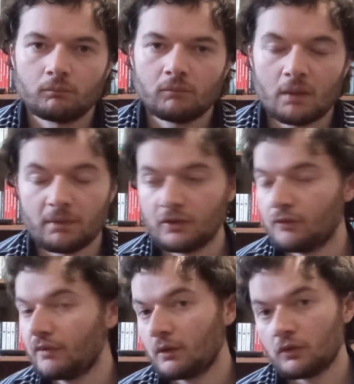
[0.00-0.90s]
I might do
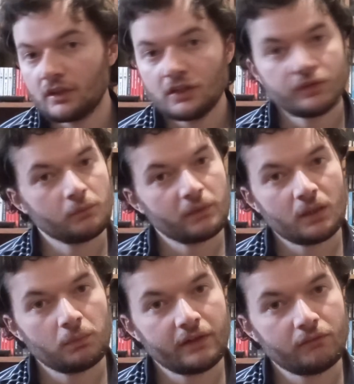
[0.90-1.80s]
videos on each of them when I
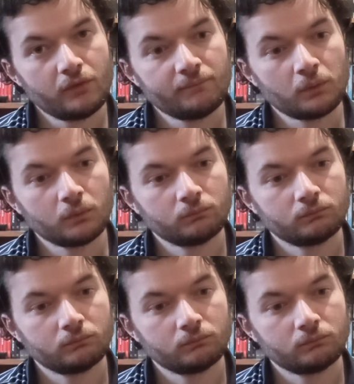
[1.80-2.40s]
play through them all.